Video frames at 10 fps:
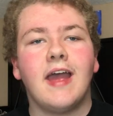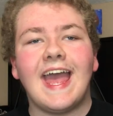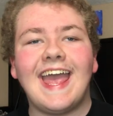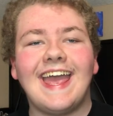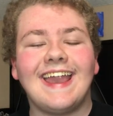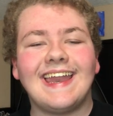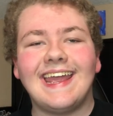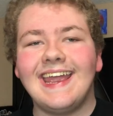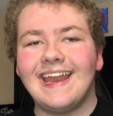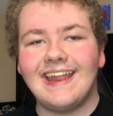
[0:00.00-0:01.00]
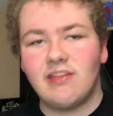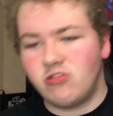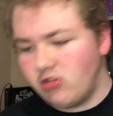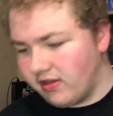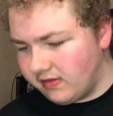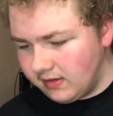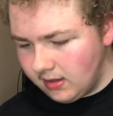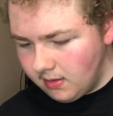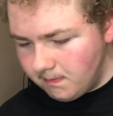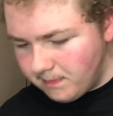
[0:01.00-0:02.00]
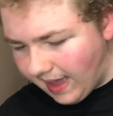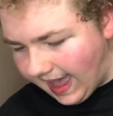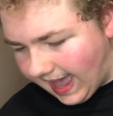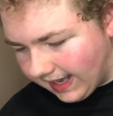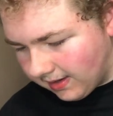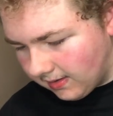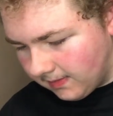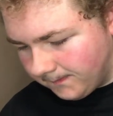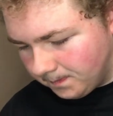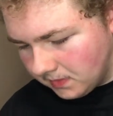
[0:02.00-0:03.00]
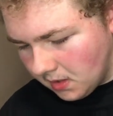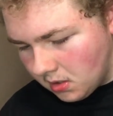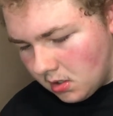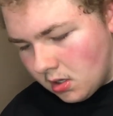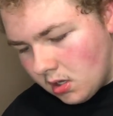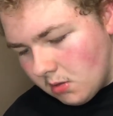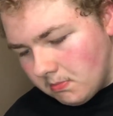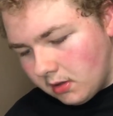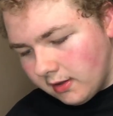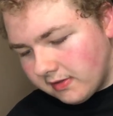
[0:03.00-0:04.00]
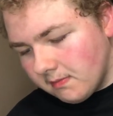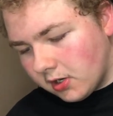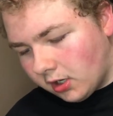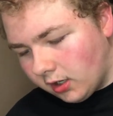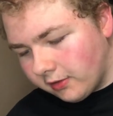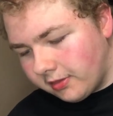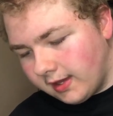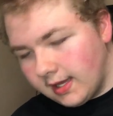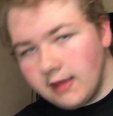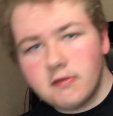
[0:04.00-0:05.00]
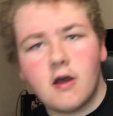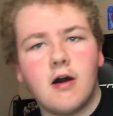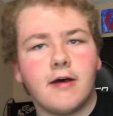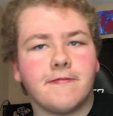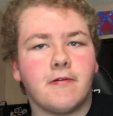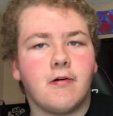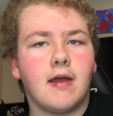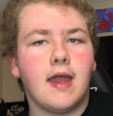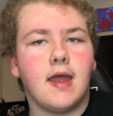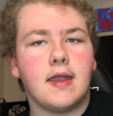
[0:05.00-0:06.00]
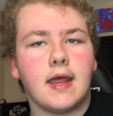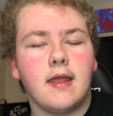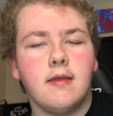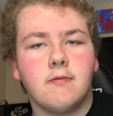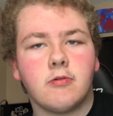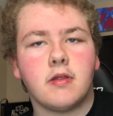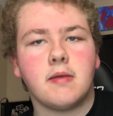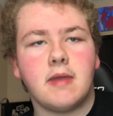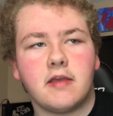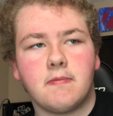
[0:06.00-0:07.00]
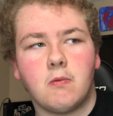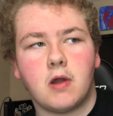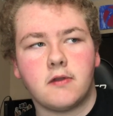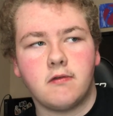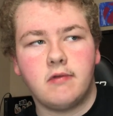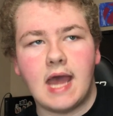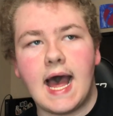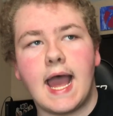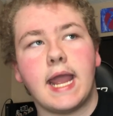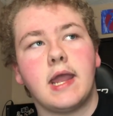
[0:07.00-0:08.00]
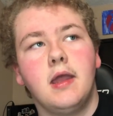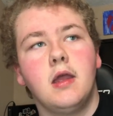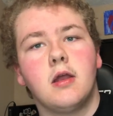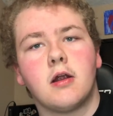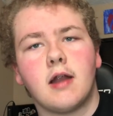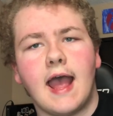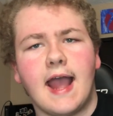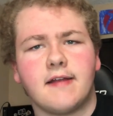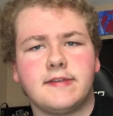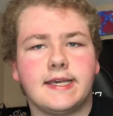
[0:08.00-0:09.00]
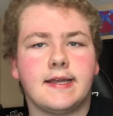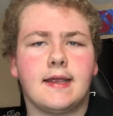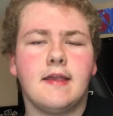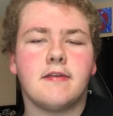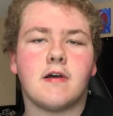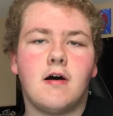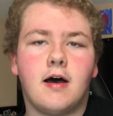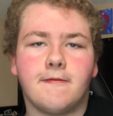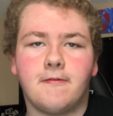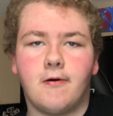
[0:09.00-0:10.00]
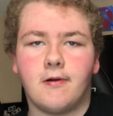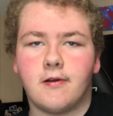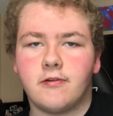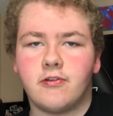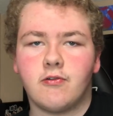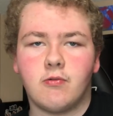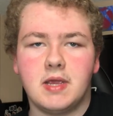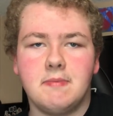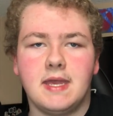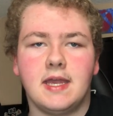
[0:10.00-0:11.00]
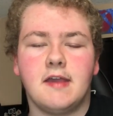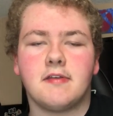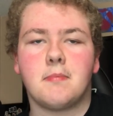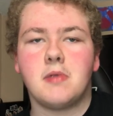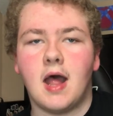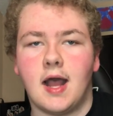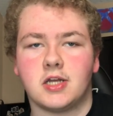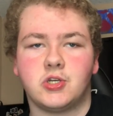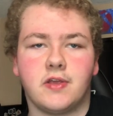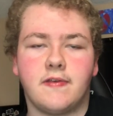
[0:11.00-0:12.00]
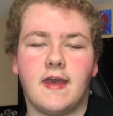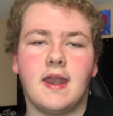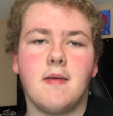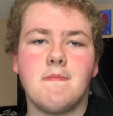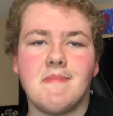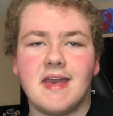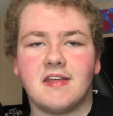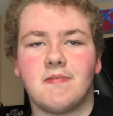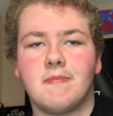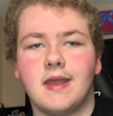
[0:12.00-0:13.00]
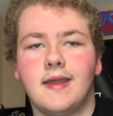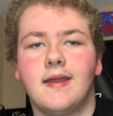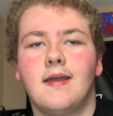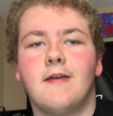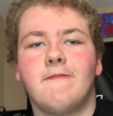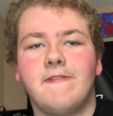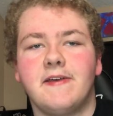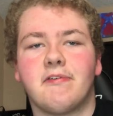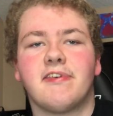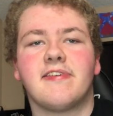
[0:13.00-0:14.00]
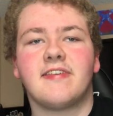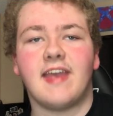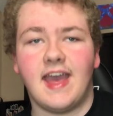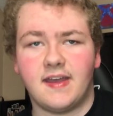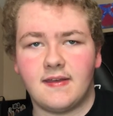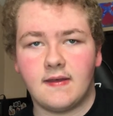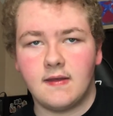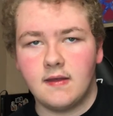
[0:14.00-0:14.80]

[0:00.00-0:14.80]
and it is just bad. Melissa McCarthy is awful, and it really makes me want to die. Her acting is awful, her screaming is obnoxious, and it makes me feel sick.